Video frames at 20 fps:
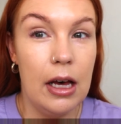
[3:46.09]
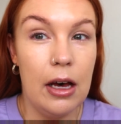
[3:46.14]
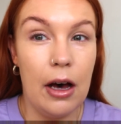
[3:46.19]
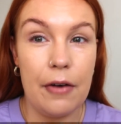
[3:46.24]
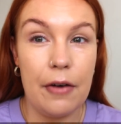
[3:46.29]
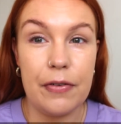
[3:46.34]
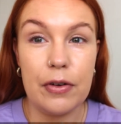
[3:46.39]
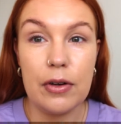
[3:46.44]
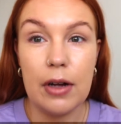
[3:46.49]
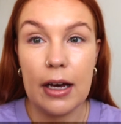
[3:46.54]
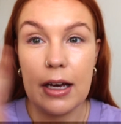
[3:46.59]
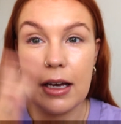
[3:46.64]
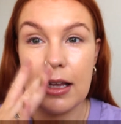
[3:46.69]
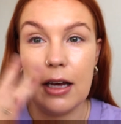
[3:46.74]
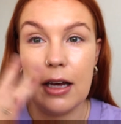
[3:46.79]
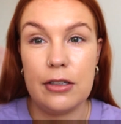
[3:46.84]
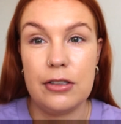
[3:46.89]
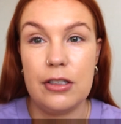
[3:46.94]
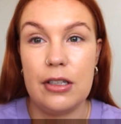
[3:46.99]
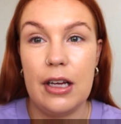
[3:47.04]
I feel like
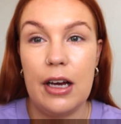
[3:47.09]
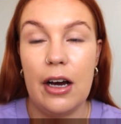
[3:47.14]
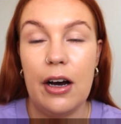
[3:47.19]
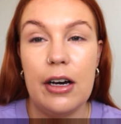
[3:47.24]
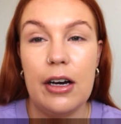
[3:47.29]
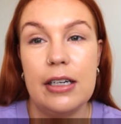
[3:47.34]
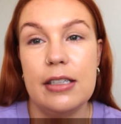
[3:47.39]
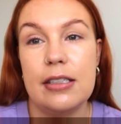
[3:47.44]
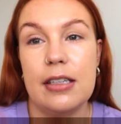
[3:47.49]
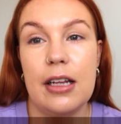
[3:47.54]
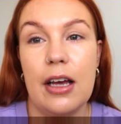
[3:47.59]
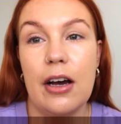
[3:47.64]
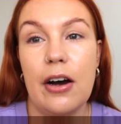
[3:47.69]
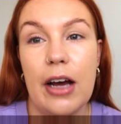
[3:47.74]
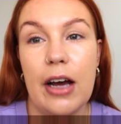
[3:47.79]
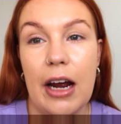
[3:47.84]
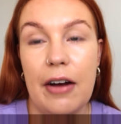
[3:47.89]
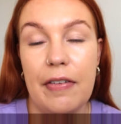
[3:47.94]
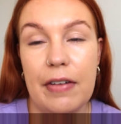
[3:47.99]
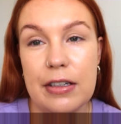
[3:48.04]
under the eyes and the
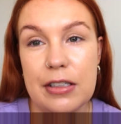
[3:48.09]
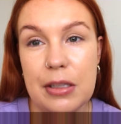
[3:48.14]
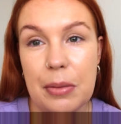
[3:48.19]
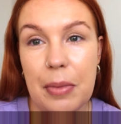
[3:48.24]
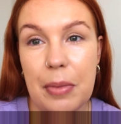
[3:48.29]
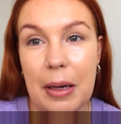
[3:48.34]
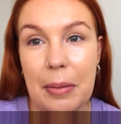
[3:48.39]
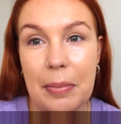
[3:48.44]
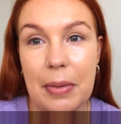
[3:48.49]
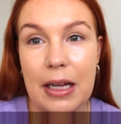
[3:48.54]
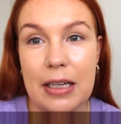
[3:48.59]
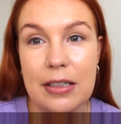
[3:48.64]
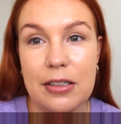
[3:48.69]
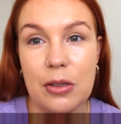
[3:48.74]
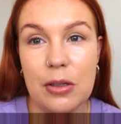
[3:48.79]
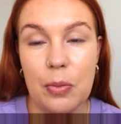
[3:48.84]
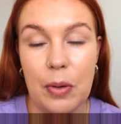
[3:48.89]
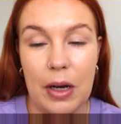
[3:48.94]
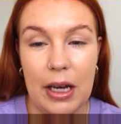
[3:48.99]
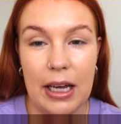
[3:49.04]
eye area is the main place
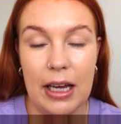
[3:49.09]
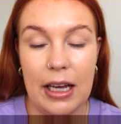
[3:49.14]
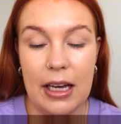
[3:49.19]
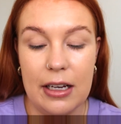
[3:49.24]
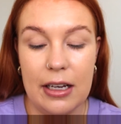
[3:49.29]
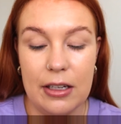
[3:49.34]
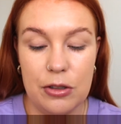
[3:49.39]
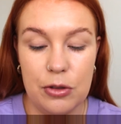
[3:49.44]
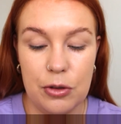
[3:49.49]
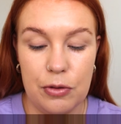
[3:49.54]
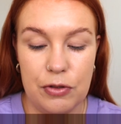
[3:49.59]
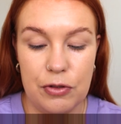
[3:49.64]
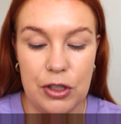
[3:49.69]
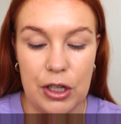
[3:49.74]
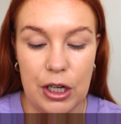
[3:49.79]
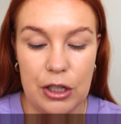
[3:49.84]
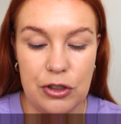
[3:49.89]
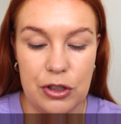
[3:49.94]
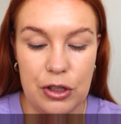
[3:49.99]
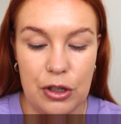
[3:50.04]
that we sort of
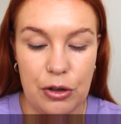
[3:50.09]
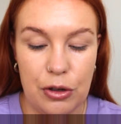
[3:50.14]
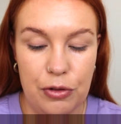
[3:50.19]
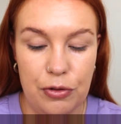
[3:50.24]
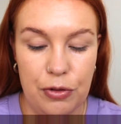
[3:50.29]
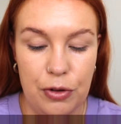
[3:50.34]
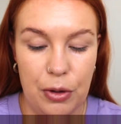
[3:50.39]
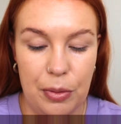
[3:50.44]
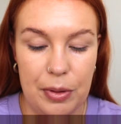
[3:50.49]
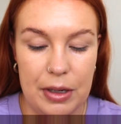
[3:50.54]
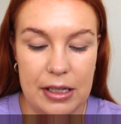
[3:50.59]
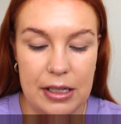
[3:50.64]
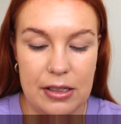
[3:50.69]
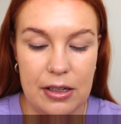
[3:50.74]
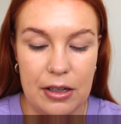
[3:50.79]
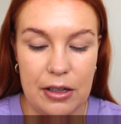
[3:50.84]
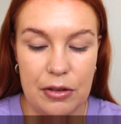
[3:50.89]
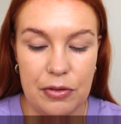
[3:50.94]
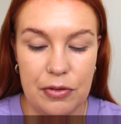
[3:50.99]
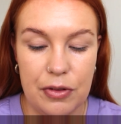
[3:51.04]
judge and look for when it's
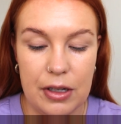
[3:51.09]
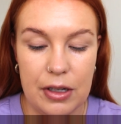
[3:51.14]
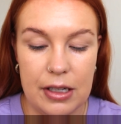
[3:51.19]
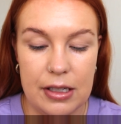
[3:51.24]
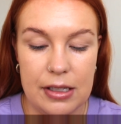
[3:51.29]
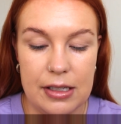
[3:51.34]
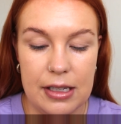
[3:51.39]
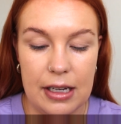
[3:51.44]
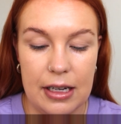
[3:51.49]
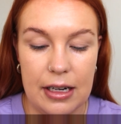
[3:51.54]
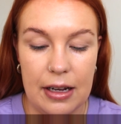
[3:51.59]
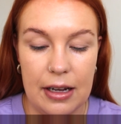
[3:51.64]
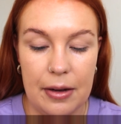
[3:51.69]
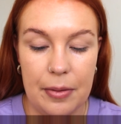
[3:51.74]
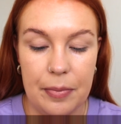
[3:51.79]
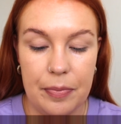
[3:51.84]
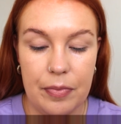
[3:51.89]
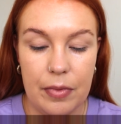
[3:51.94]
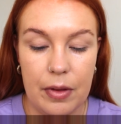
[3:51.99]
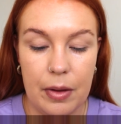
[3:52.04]
looking for
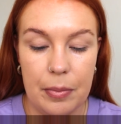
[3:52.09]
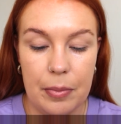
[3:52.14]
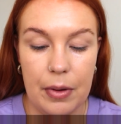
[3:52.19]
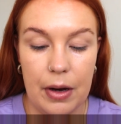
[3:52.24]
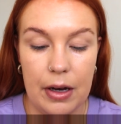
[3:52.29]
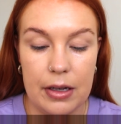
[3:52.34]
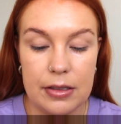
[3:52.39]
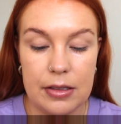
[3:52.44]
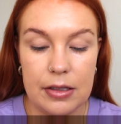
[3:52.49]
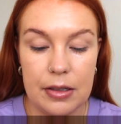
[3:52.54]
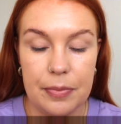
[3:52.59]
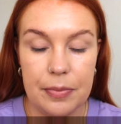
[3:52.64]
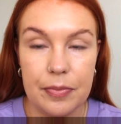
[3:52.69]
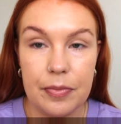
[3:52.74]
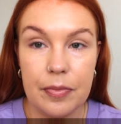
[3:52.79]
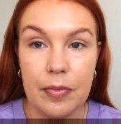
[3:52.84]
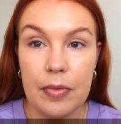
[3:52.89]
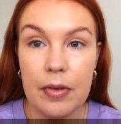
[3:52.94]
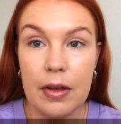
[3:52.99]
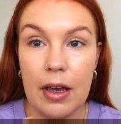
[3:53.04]
concealer, but
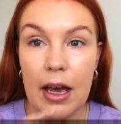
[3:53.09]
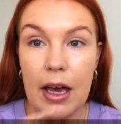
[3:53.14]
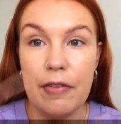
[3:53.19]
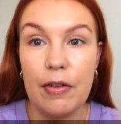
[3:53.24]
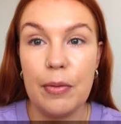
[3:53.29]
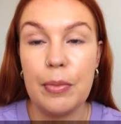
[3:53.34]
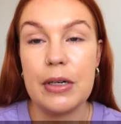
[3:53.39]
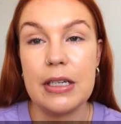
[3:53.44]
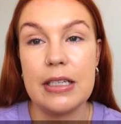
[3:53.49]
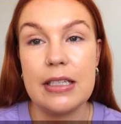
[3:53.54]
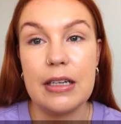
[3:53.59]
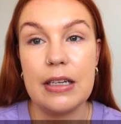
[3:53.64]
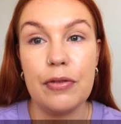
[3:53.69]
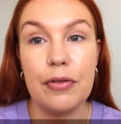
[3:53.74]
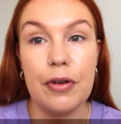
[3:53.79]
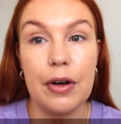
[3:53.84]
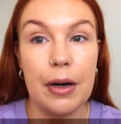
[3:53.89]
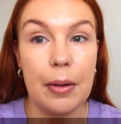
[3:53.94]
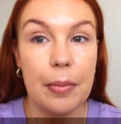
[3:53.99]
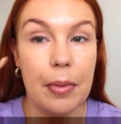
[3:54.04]
everybody's
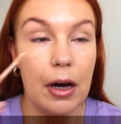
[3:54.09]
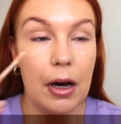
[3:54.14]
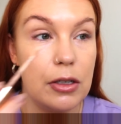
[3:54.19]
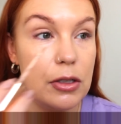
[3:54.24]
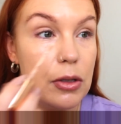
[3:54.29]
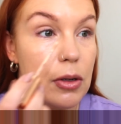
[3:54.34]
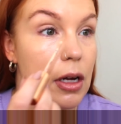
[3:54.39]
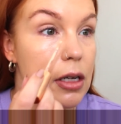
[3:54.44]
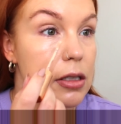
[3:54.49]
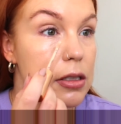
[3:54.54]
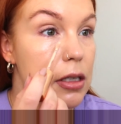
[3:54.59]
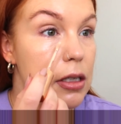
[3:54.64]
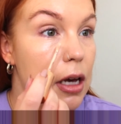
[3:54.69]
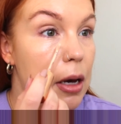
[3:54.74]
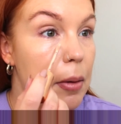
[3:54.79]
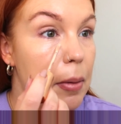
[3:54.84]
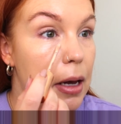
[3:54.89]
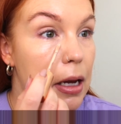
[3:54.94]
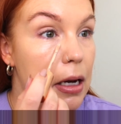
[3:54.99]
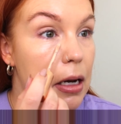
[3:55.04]
different. But I do like to
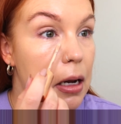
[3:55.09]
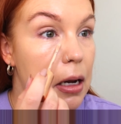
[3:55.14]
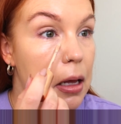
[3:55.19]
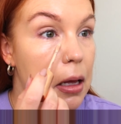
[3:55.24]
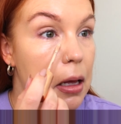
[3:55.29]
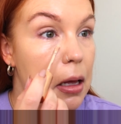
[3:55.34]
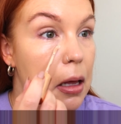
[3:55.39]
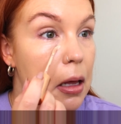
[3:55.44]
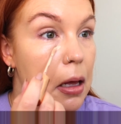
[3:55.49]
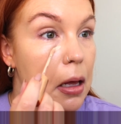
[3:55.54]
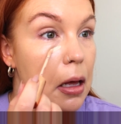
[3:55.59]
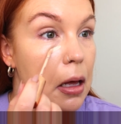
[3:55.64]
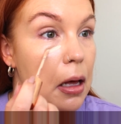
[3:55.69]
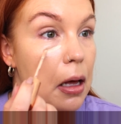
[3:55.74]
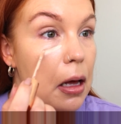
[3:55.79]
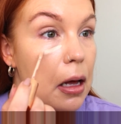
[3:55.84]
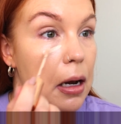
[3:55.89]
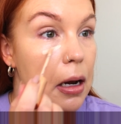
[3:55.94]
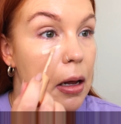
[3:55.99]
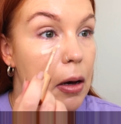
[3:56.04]
go in
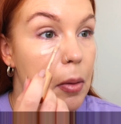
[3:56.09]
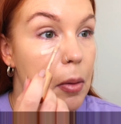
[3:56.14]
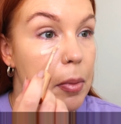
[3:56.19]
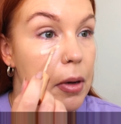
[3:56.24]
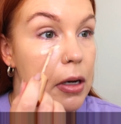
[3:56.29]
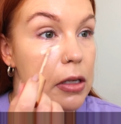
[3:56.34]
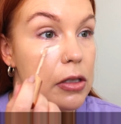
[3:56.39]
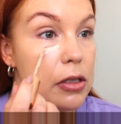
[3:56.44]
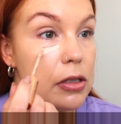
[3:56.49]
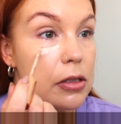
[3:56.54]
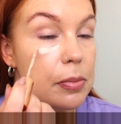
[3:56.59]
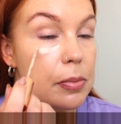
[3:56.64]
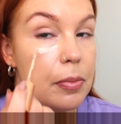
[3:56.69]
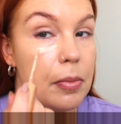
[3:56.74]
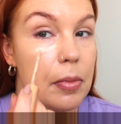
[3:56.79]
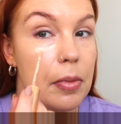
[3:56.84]
a little bit, just